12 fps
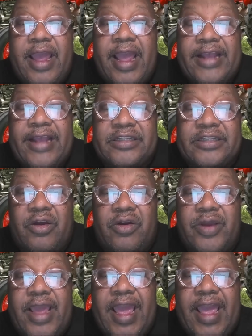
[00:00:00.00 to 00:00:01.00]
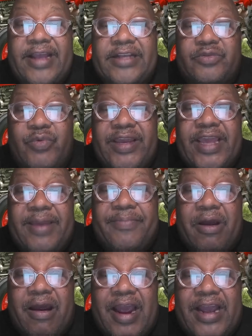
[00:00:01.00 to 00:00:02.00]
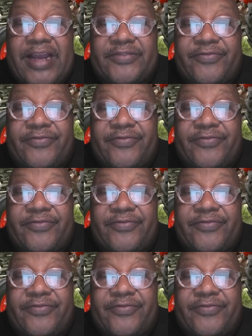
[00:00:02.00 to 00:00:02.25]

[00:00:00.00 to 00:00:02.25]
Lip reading: as long as we keep our eyes